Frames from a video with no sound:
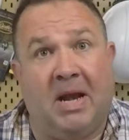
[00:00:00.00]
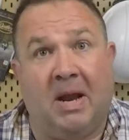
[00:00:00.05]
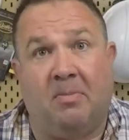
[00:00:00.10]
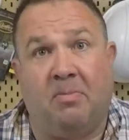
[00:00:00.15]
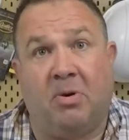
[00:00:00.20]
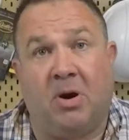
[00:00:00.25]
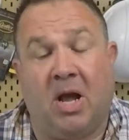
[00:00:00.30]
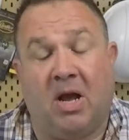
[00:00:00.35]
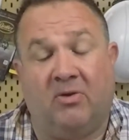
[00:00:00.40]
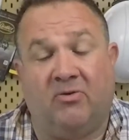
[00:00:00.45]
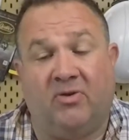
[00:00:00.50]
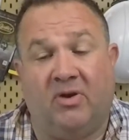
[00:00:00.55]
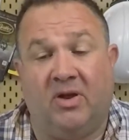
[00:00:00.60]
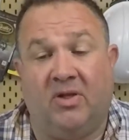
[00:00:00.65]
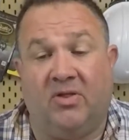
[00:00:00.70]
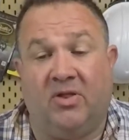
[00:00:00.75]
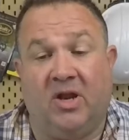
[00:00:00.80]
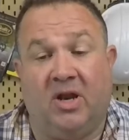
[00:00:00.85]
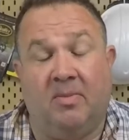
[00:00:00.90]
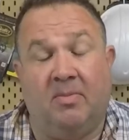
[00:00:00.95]
up production
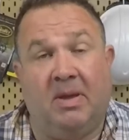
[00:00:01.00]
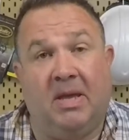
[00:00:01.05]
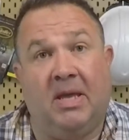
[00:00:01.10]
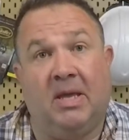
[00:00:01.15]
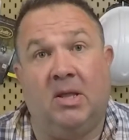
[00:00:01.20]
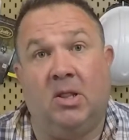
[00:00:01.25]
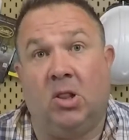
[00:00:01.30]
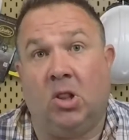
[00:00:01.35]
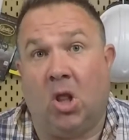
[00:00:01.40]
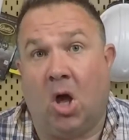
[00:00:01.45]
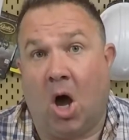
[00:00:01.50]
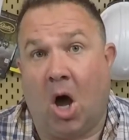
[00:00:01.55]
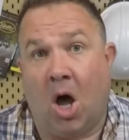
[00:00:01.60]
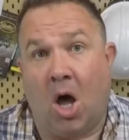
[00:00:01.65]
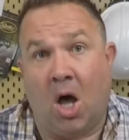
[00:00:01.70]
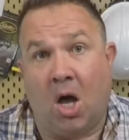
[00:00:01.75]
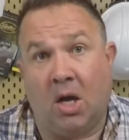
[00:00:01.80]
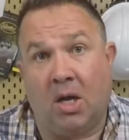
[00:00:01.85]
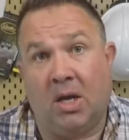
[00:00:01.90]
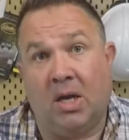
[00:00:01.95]
is going to be
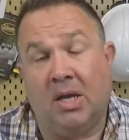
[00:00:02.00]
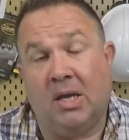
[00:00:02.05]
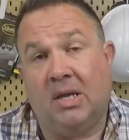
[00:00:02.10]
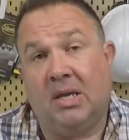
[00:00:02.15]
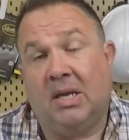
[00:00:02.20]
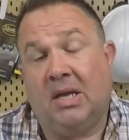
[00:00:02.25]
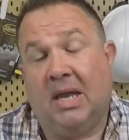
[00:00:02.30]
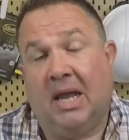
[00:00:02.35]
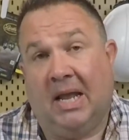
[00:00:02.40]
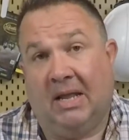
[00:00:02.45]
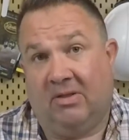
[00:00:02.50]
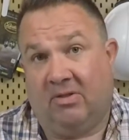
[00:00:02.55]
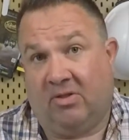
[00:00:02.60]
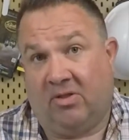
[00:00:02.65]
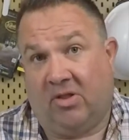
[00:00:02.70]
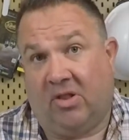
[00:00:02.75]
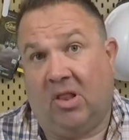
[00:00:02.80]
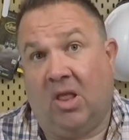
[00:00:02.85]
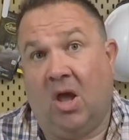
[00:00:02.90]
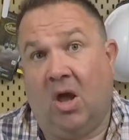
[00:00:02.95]
long and
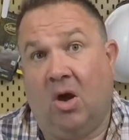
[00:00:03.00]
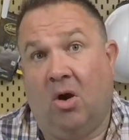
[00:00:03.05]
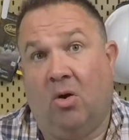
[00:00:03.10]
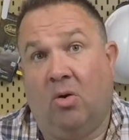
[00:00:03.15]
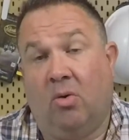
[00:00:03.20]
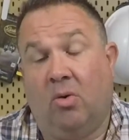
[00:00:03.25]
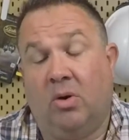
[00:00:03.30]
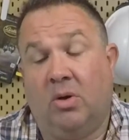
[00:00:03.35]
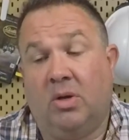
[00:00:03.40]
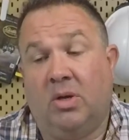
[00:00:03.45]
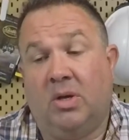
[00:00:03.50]
slow.